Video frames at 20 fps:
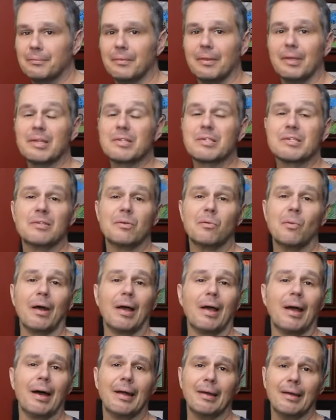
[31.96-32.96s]
this is the
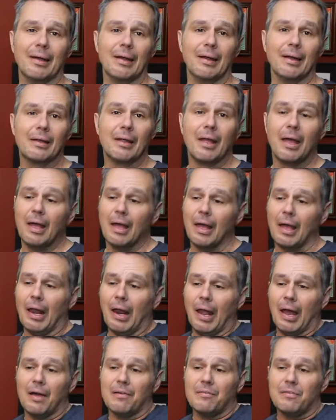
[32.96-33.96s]
way I did it.
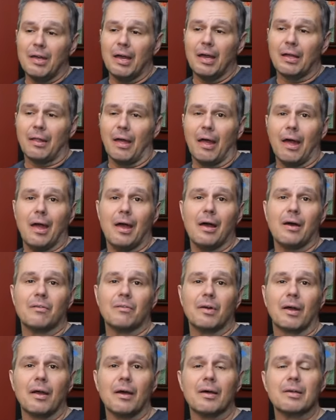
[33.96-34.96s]
And I've yet to
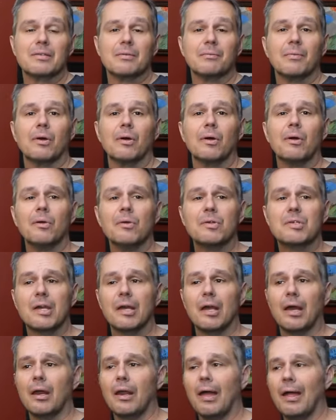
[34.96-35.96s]
have a customer who
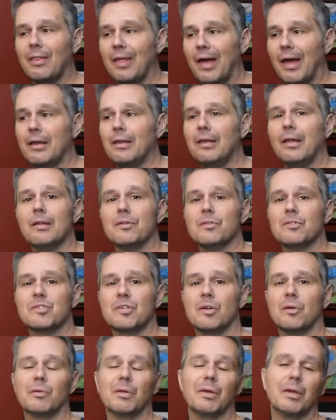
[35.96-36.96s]
said that didn't
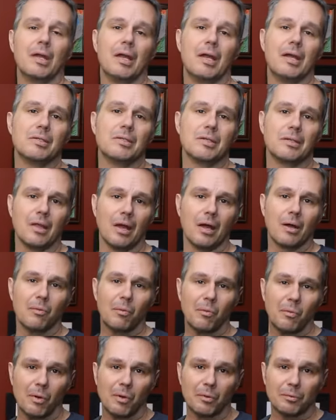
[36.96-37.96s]
suit the needs that they
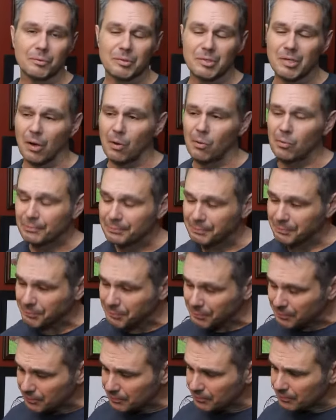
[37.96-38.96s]
were wanting. So
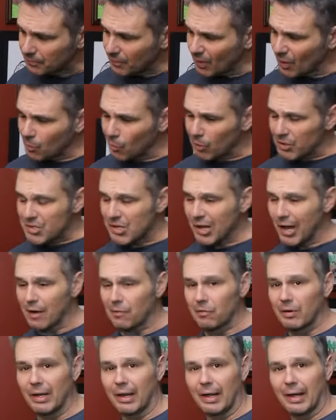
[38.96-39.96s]
what you got
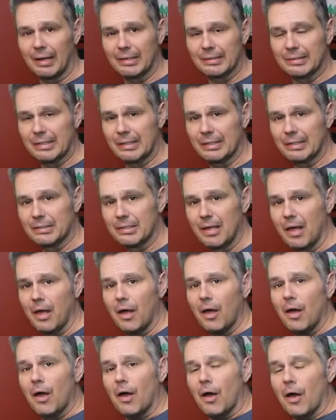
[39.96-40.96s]
to realize is
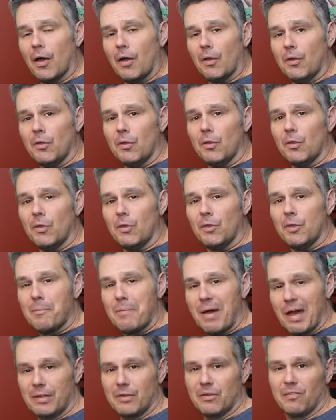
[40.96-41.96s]
the
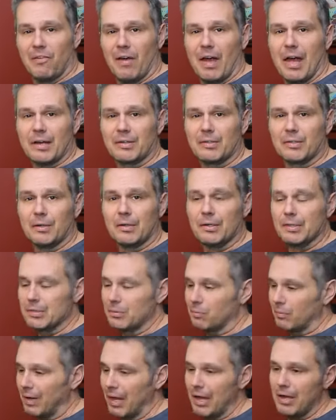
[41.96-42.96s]

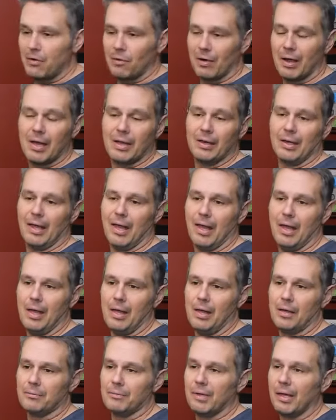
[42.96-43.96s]
manufacturers, when they grind a
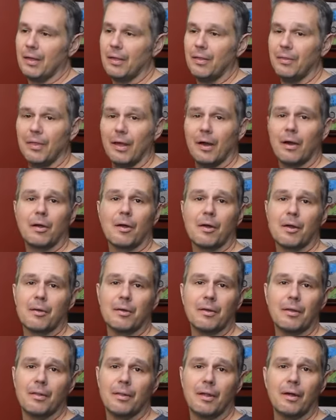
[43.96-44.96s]
cam, they're
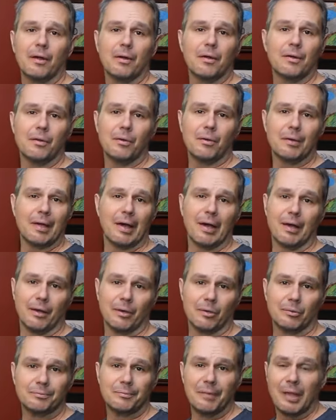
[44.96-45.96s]
gonna do a
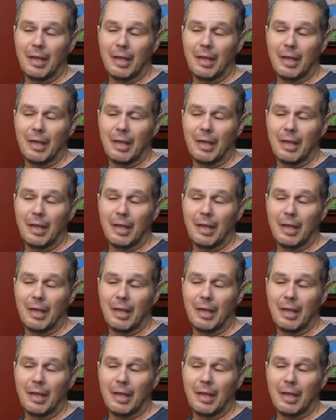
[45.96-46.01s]
dyno,